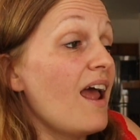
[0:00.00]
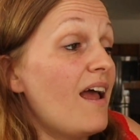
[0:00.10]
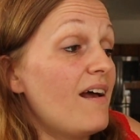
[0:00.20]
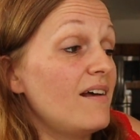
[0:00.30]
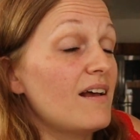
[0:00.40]

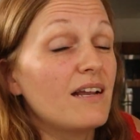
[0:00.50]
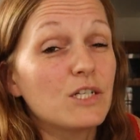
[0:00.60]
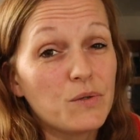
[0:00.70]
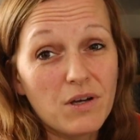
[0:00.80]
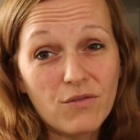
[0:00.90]
And I
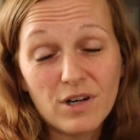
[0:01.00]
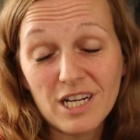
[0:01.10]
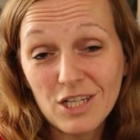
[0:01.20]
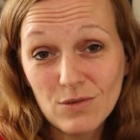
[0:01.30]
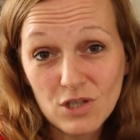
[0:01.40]
don't know if we're
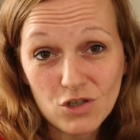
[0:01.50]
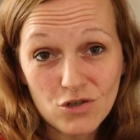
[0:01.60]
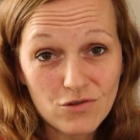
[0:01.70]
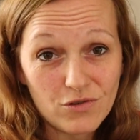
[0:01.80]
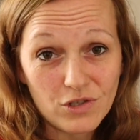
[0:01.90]
going to use the
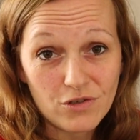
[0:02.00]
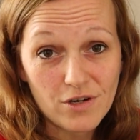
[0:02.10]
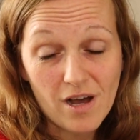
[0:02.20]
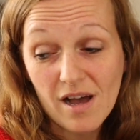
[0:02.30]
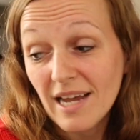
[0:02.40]
journals or
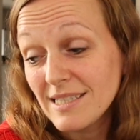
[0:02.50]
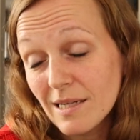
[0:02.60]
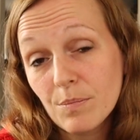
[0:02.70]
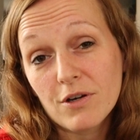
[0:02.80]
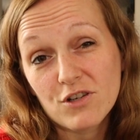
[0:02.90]
not. I
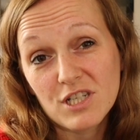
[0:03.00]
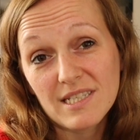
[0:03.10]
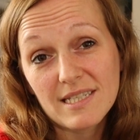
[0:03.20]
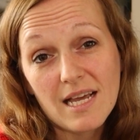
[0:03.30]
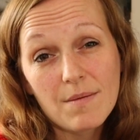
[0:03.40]
did
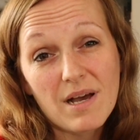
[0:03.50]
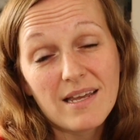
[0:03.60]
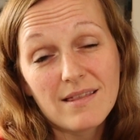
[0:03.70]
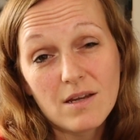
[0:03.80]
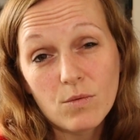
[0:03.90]
purchase them.
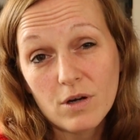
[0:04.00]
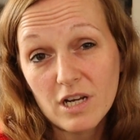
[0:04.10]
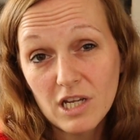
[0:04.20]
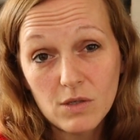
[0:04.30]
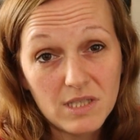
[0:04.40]
I think we're
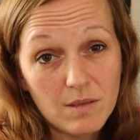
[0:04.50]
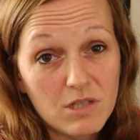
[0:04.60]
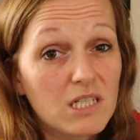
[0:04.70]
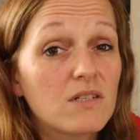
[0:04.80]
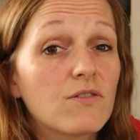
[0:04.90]
going to use them
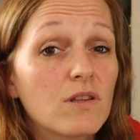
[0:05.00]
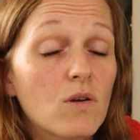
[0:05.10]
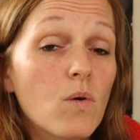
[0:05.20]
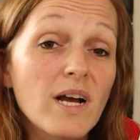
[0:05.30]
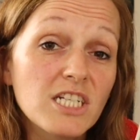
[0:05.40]
just for the
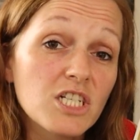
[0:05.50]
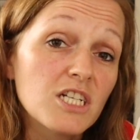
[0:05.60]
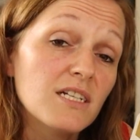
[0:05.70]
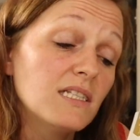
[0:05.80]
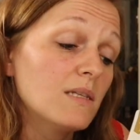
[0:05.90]

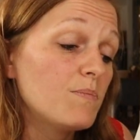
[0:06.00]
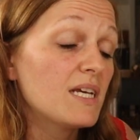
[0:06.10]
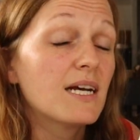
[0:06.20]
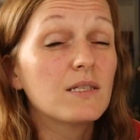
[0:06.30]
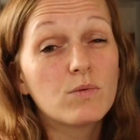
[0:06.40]
questions
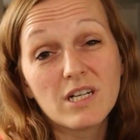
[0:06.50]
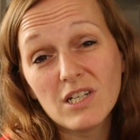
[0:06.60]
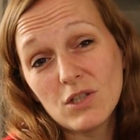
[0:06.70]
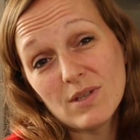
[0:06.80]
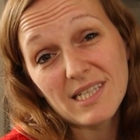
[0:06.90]
because we're
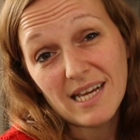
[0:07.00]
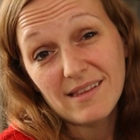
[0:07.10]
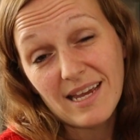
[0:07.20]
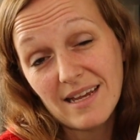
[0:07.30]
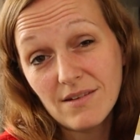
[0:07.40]
going to do this at
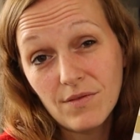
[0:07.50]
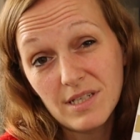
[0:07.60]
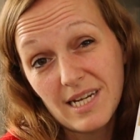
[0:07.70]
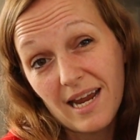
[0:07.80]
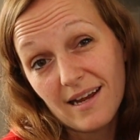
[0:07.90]
the end of
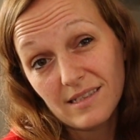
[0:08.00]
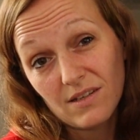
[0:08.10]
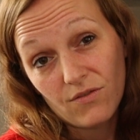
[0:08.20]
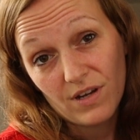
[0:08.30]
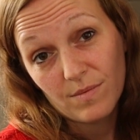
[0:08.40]
the day as a
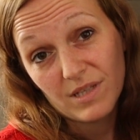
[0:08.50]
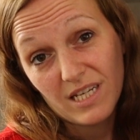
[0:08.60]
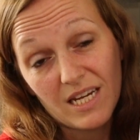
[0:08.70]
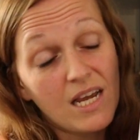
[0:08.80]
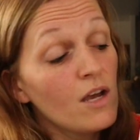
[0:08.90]

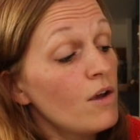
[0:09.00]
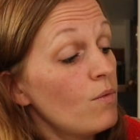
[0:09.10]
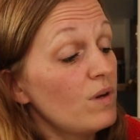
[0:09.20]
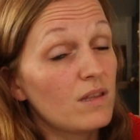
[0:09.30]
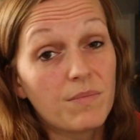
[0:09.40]
family
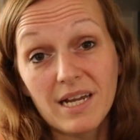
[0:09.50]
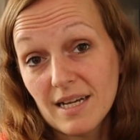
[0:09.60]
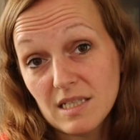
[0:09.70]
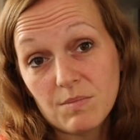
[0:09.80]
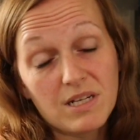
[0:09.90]
with my
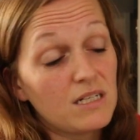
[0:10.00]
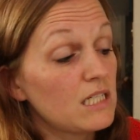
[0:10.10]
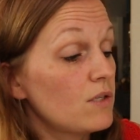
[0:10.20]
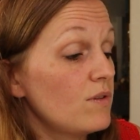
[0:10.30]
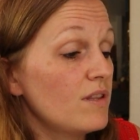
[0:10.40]
husband.
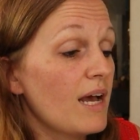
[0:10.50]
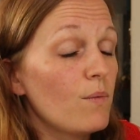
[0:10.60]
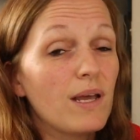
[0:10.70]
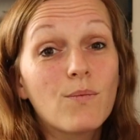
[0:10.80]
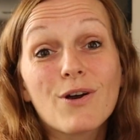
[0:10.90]
So then that
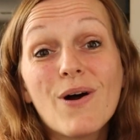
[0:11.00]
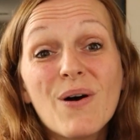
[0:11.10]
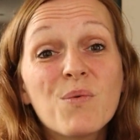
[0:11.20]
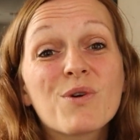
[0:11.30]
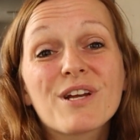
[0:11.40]
way we're
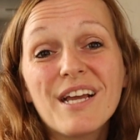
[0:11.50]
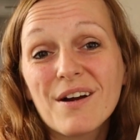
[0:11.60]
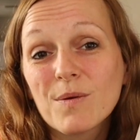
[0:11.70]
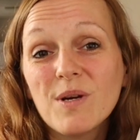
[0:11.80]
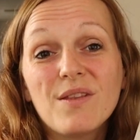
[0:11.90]
all working
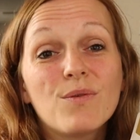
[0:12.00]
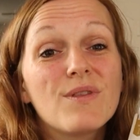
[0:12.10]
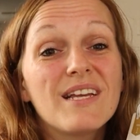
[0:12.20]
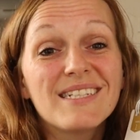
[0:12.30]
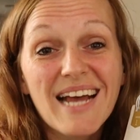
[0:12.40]
our way through
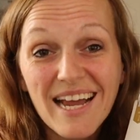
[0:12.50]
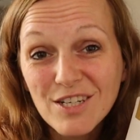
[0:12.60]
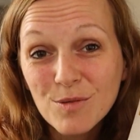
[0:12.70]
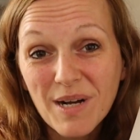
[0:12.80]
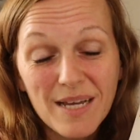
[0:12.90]
the
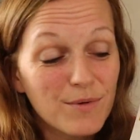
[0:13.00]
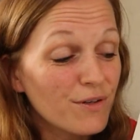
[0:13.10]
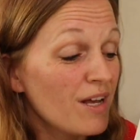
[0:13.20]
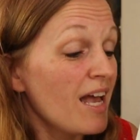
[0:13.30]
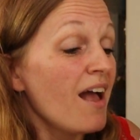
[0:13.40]
entire Bible.